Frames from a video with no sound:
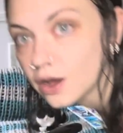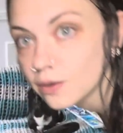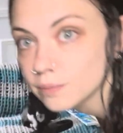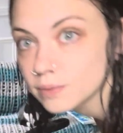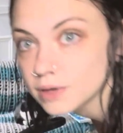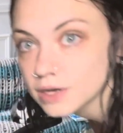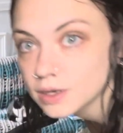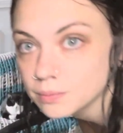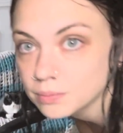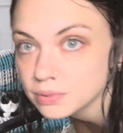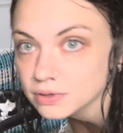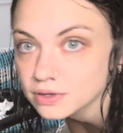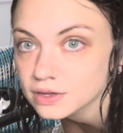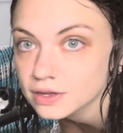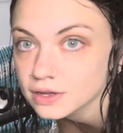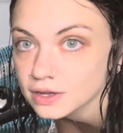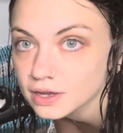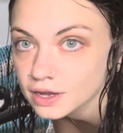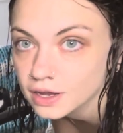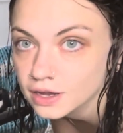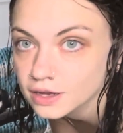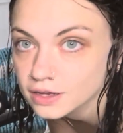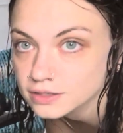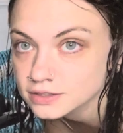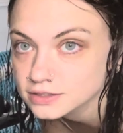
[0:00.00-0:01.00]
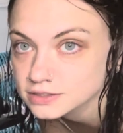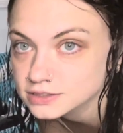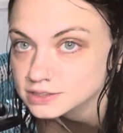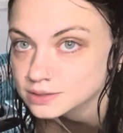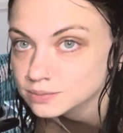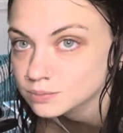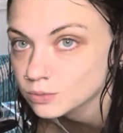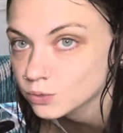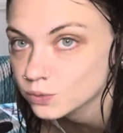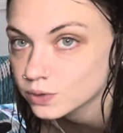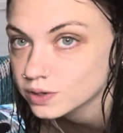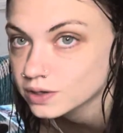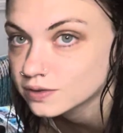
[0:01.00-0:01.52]
I'm gonna put some
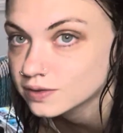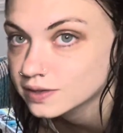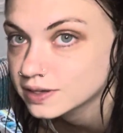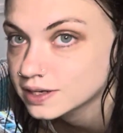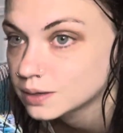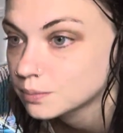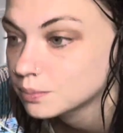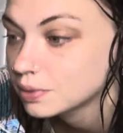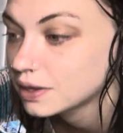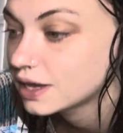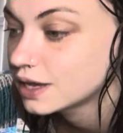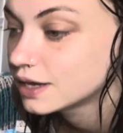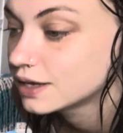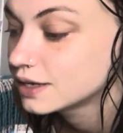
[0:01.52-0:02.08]
oil in a pan